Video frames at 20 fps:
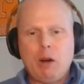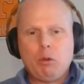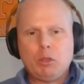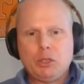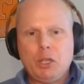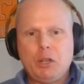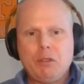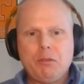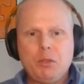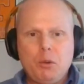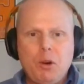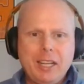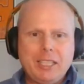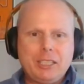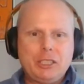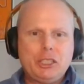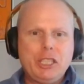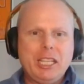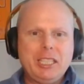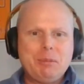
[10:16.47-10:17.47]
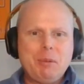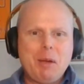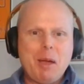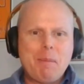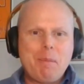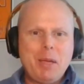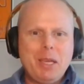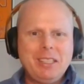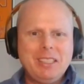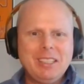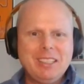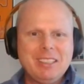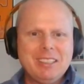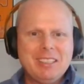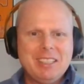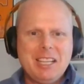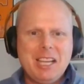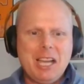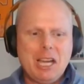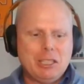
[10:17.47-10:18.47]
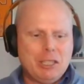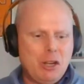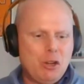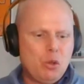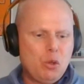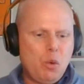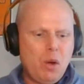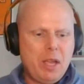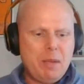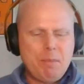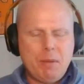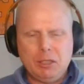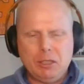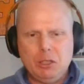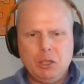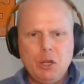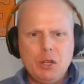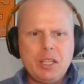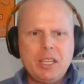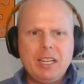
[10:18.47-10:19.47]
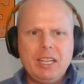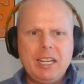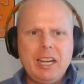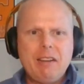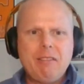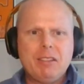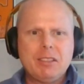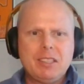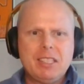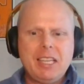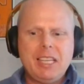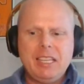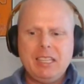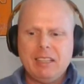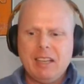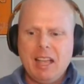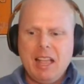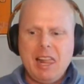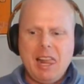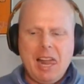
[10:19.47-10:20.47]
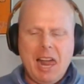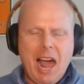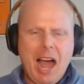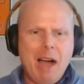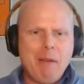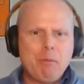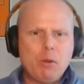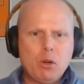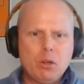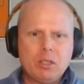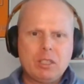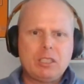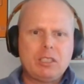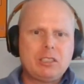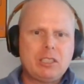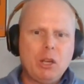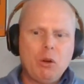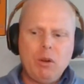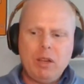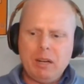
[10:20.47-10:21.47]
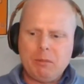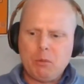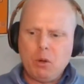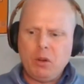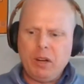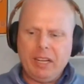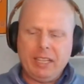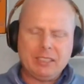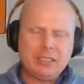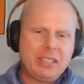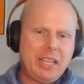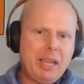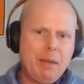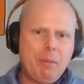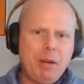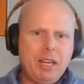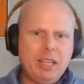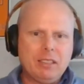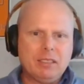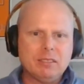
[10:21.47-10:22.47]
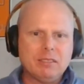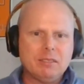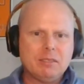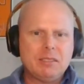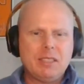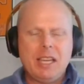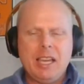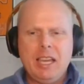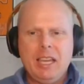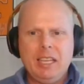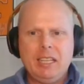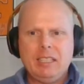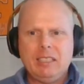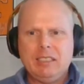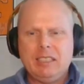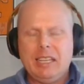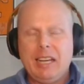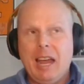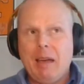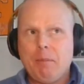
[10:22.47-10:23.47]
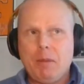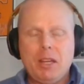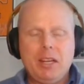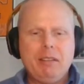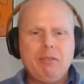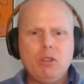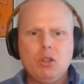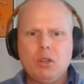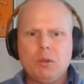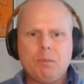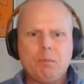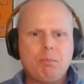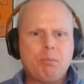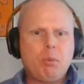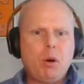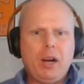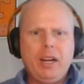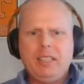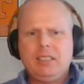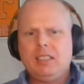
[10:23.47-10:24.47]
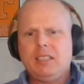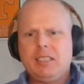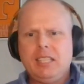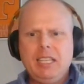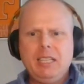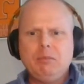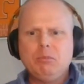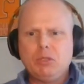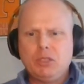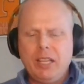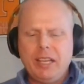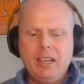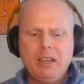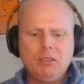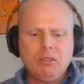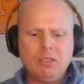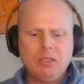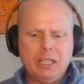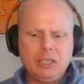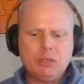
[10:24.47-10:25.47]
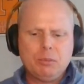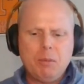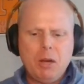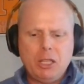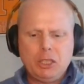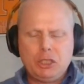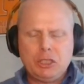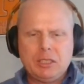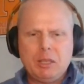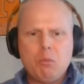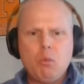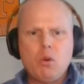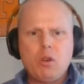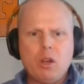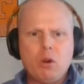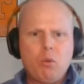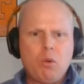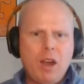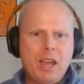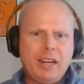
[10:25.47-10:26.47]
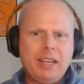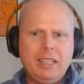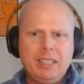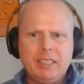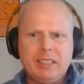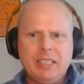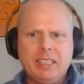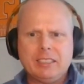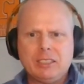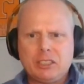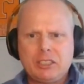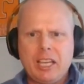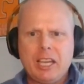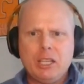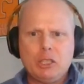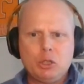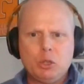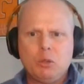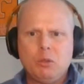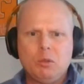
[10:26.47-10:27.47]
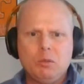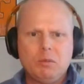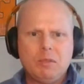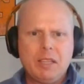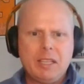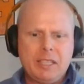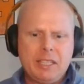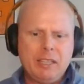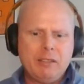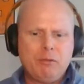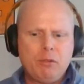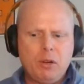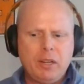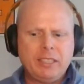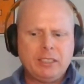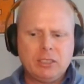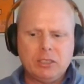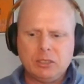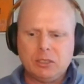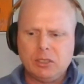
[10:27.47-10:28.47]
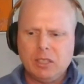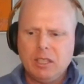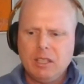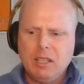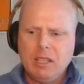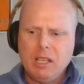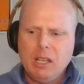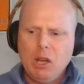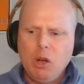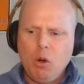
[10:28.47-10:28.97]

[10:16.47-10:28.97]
I reserve the right to change my opinion along the way, but looking at everything, I'm going to go in, I'm going to examine it And I'm not even going to break the teams down as much as I'm going to go right into that schedule and give reasons